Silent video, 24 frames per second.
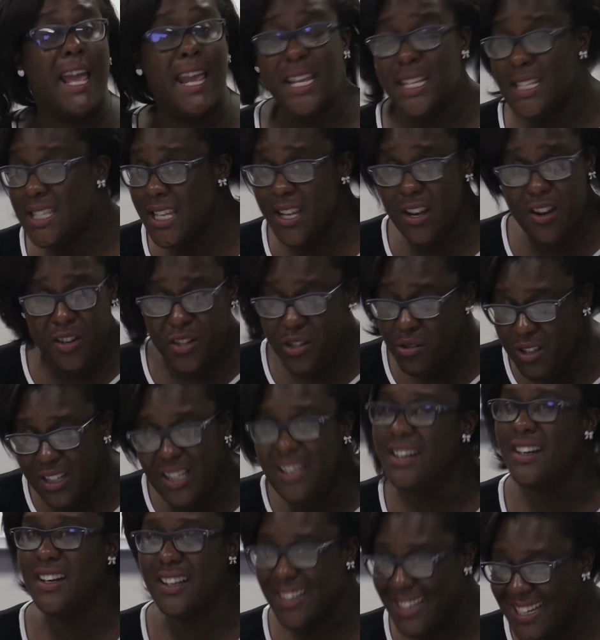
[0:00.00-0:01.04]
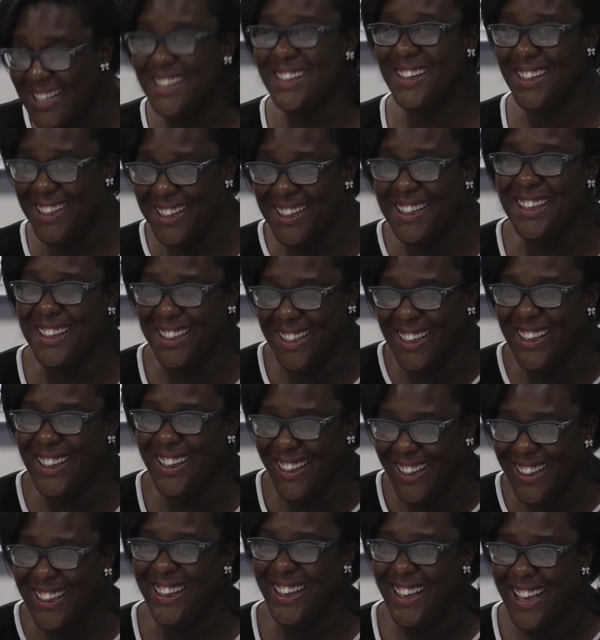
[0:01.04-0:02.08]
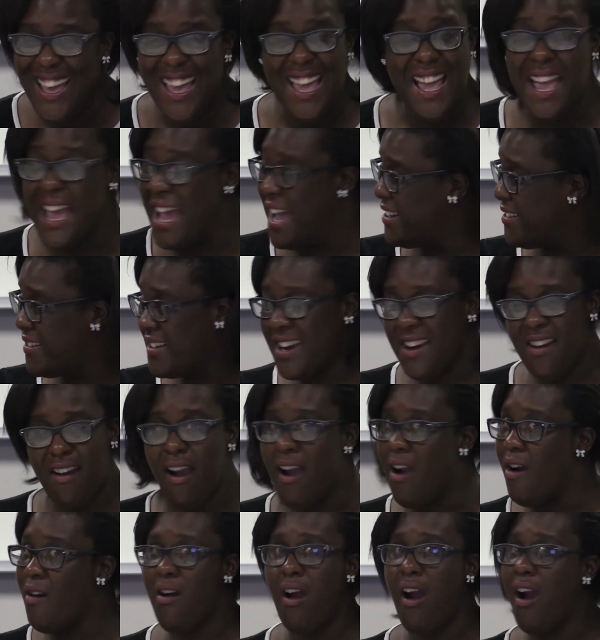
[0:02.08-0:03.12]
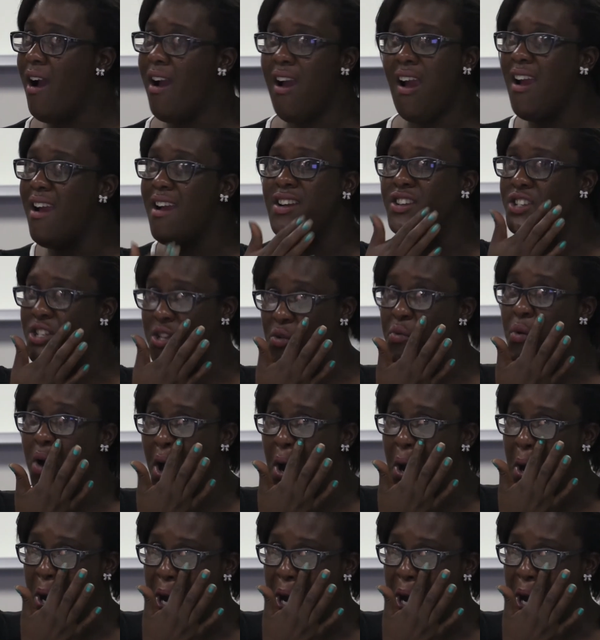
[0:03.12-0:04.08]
the lazier you look. Yeah. I don't care how hard you work.